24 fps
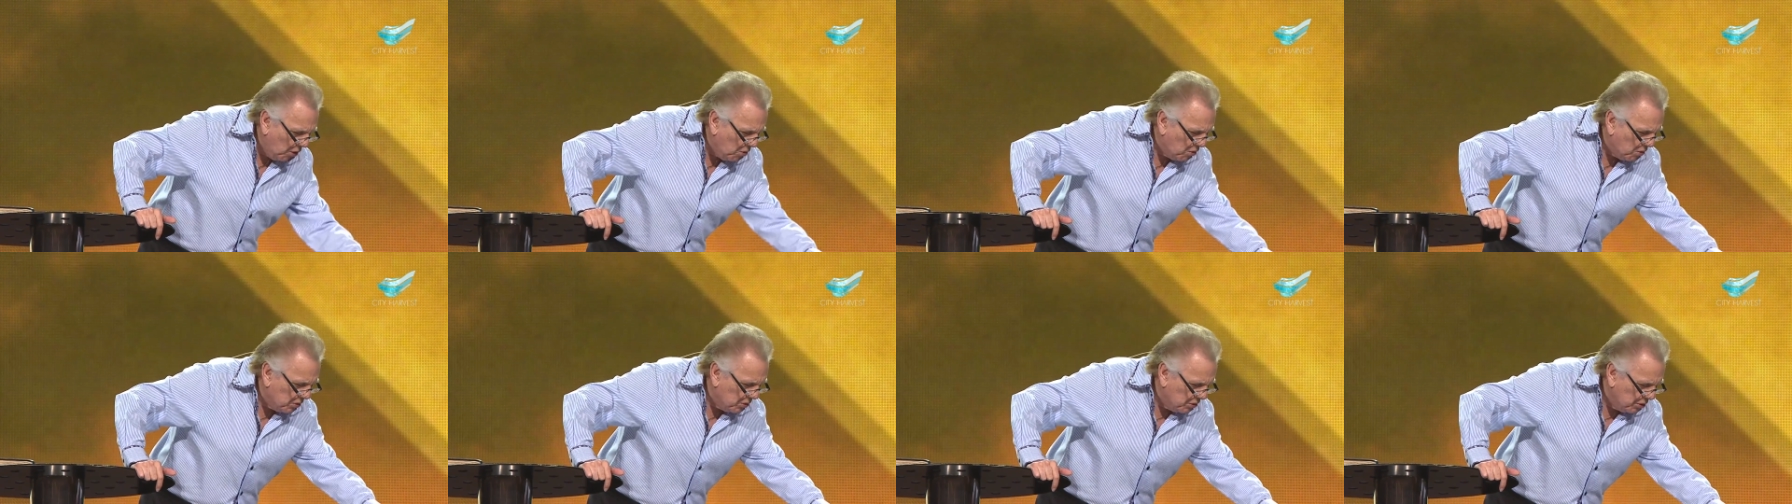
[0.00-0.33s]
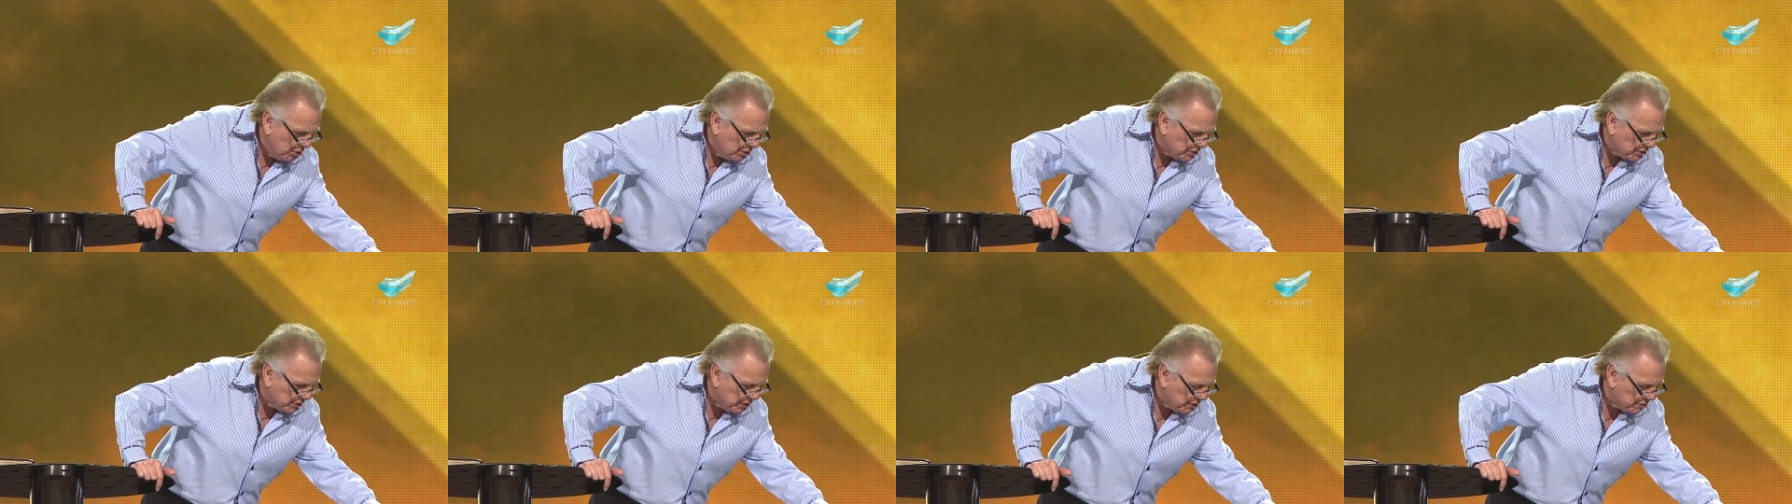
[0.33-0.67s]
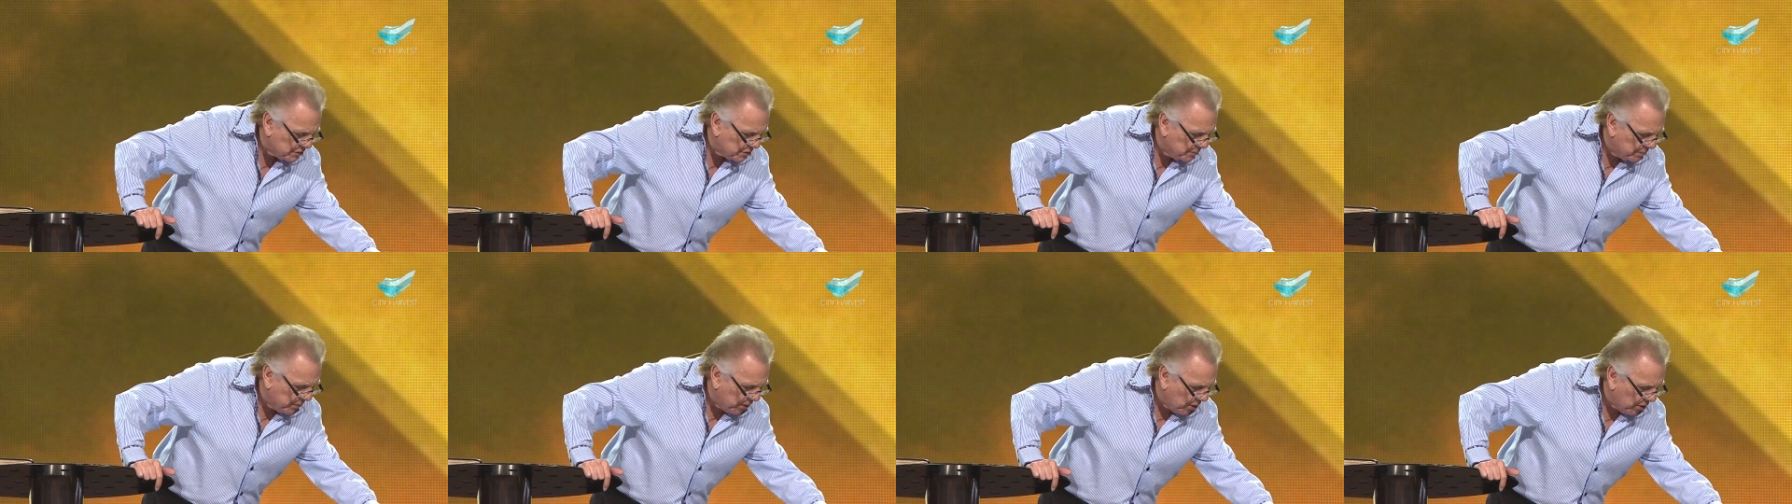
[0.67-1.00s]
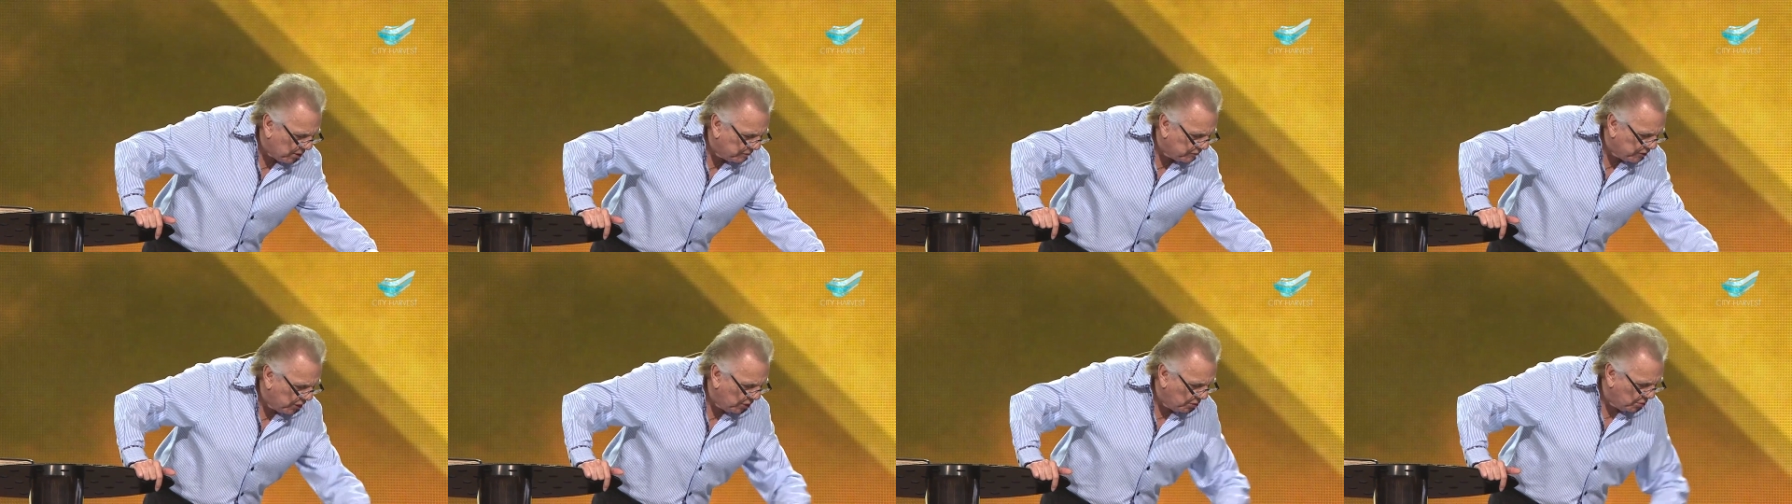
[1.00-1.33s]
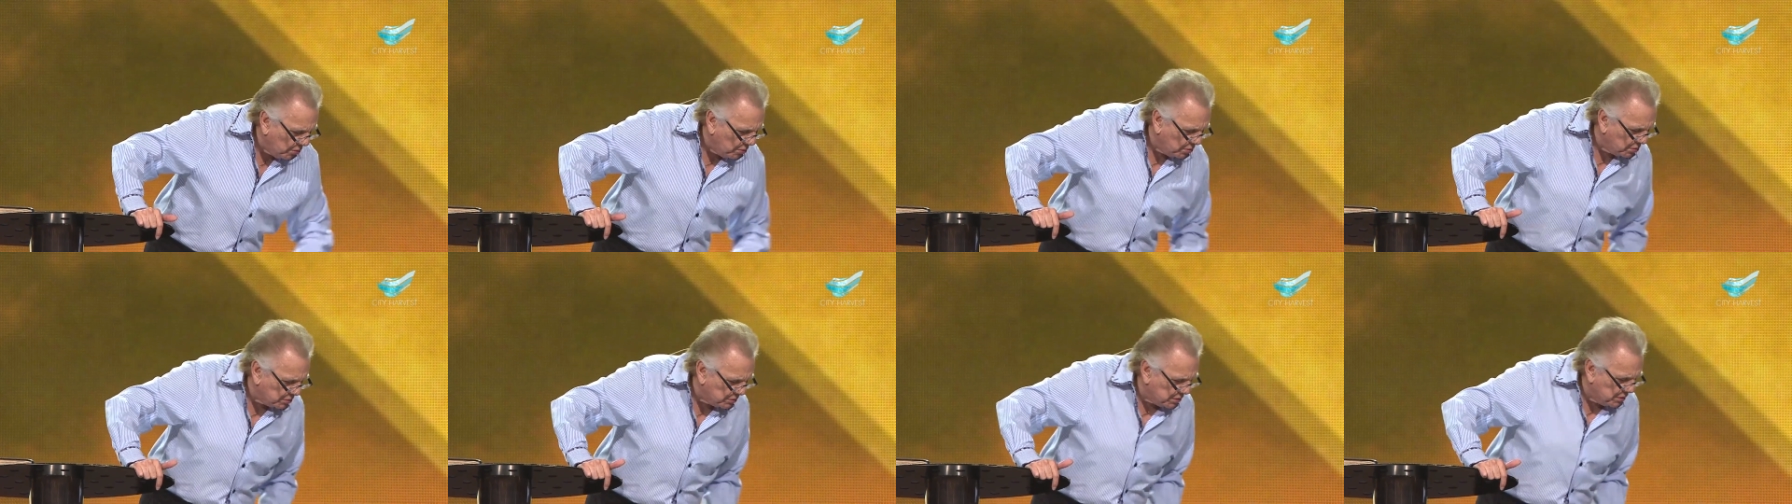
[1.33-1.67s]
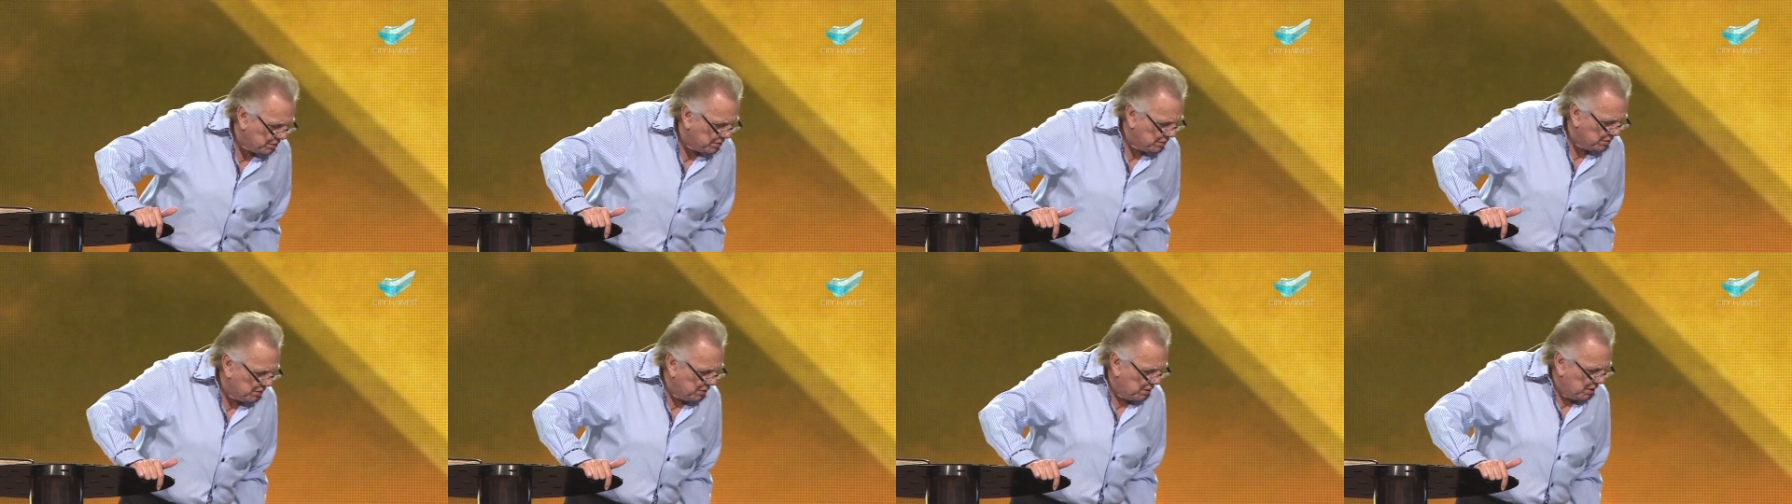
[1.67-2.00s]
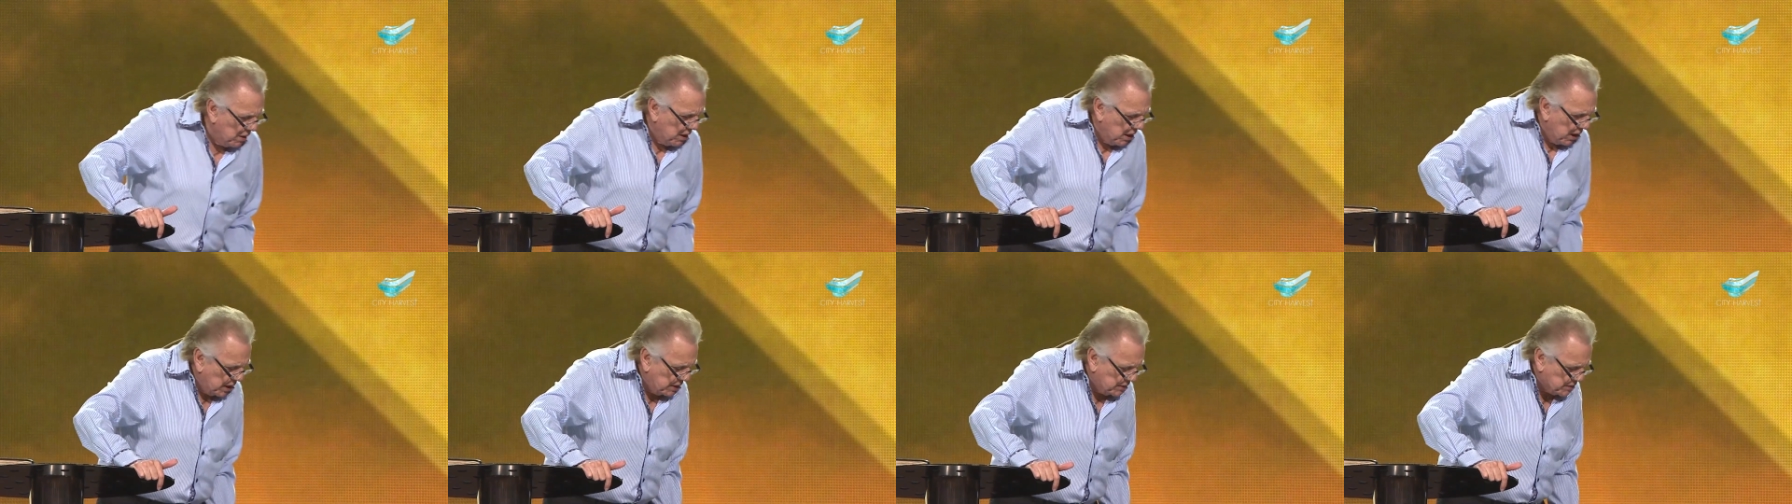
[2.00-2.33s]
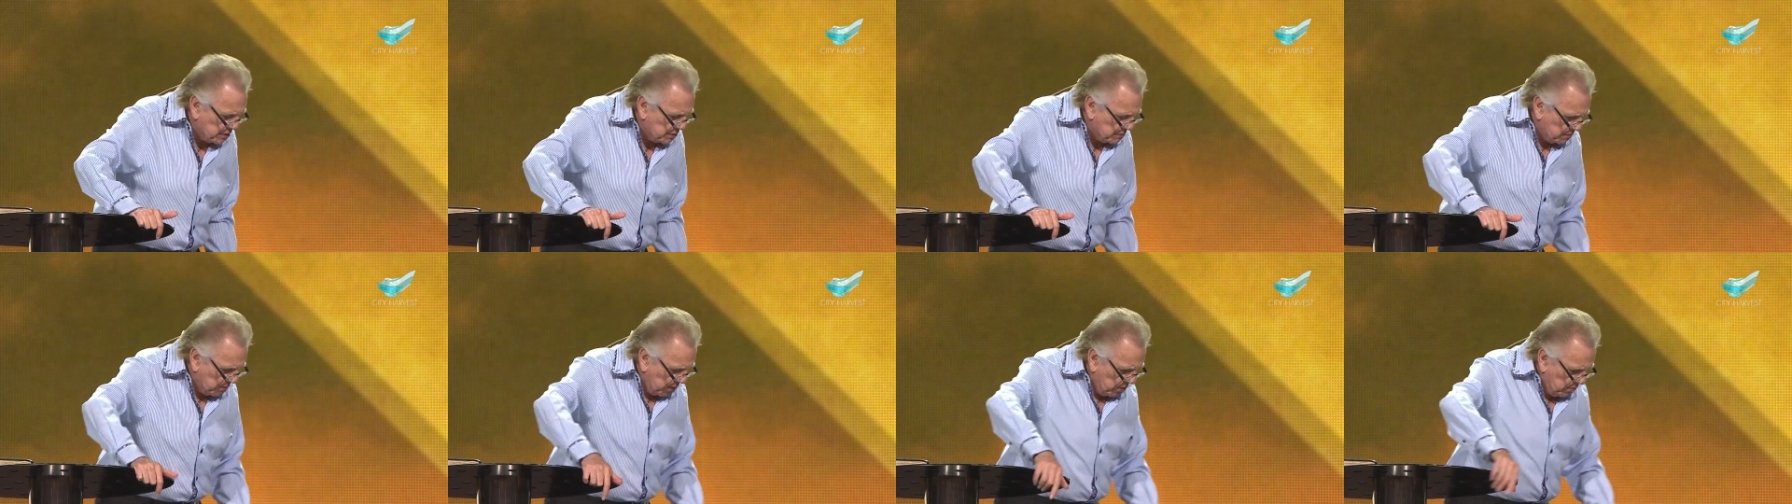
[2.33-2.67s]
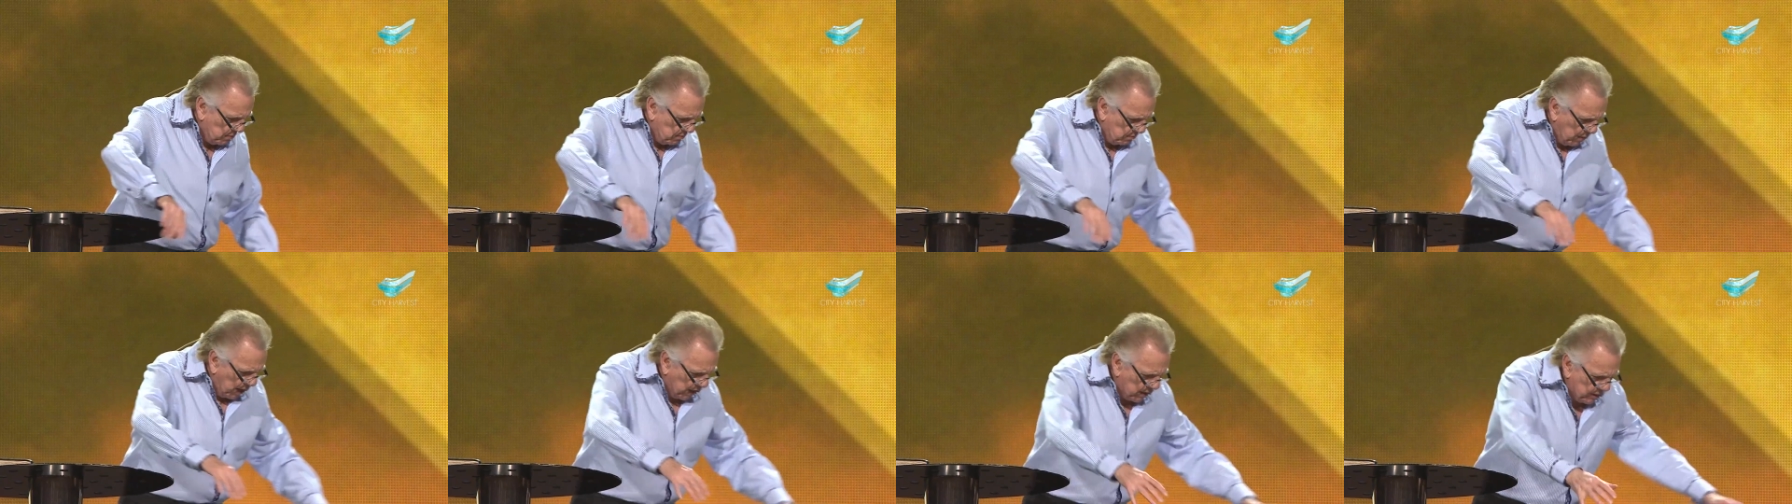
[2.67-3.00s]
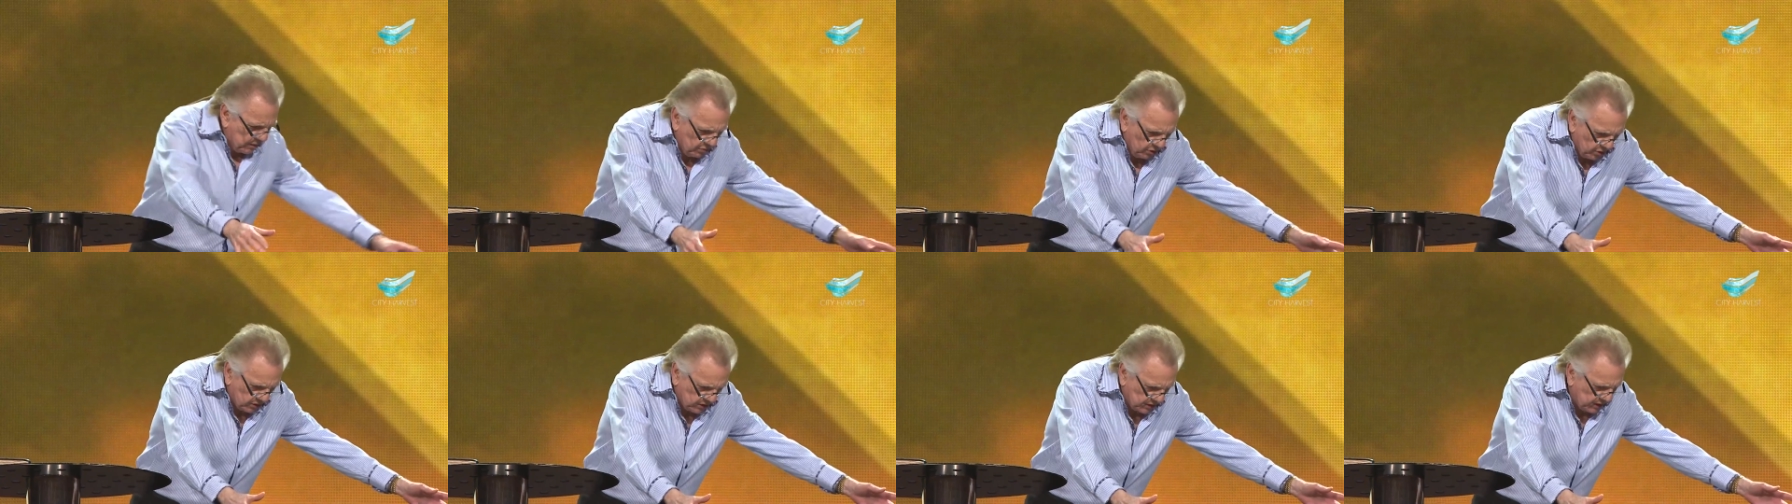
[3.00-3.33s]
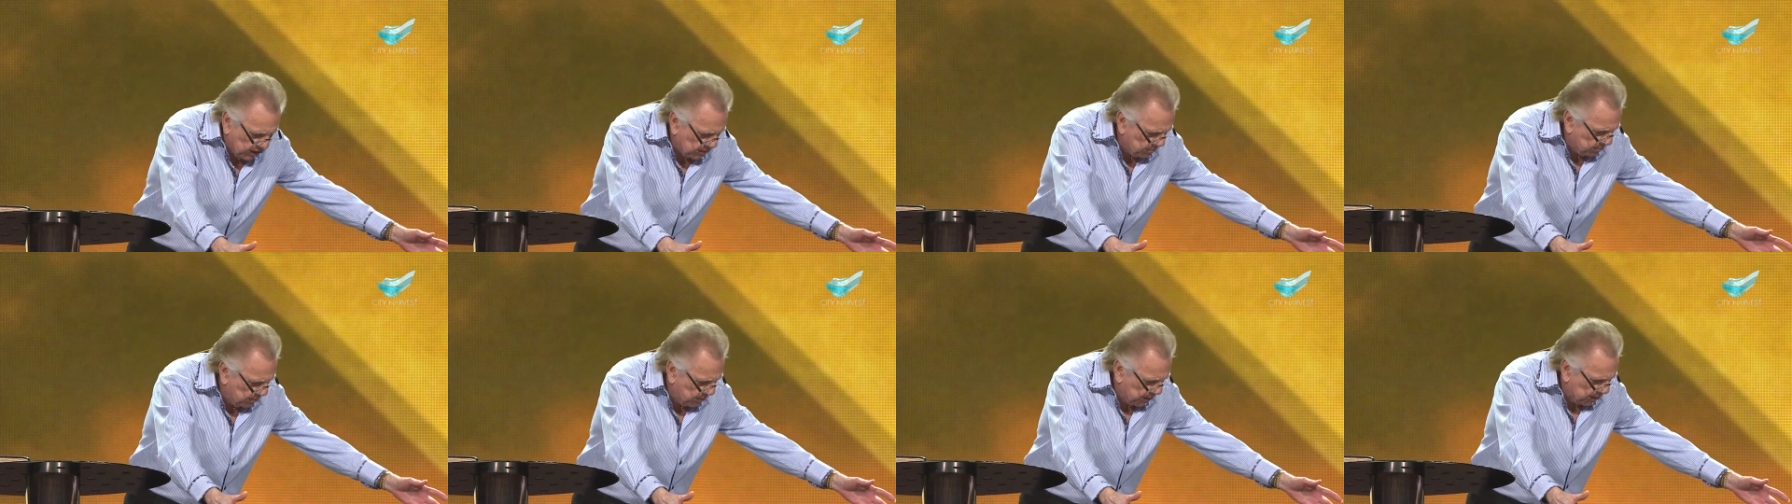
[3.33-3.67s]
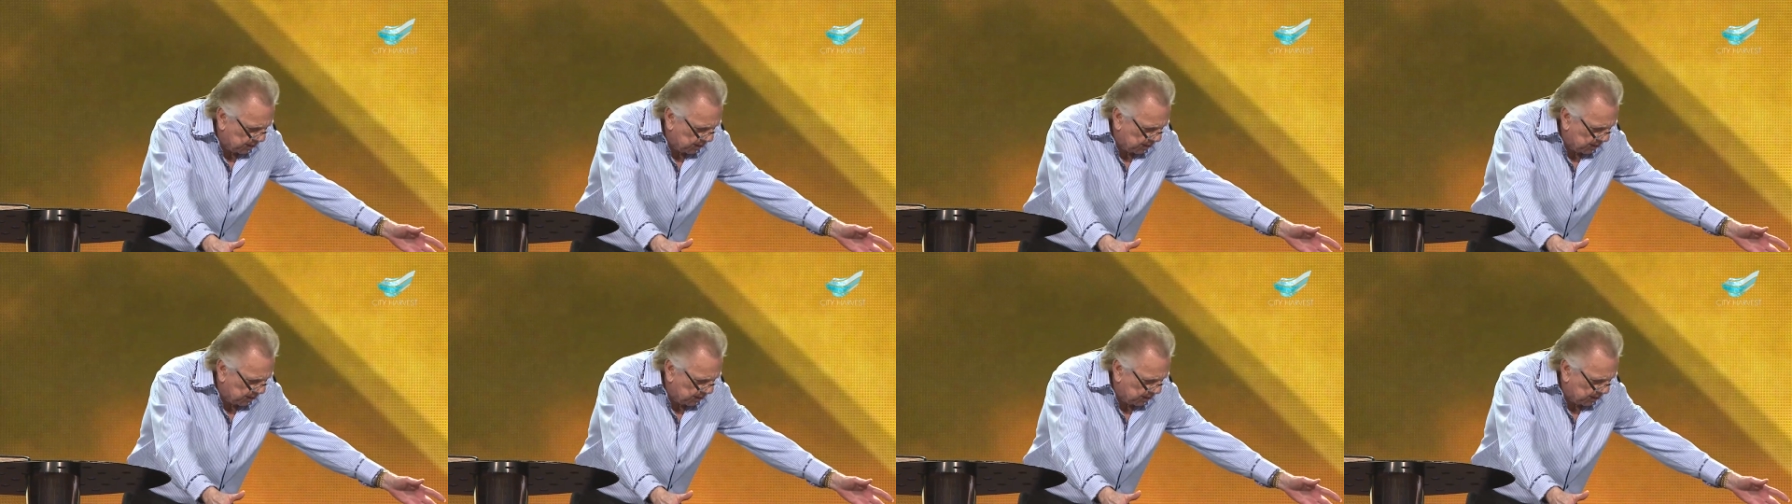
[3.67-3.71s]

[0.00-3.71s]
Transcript: Oh, look, there's a bar of gold. And he says, My, look at that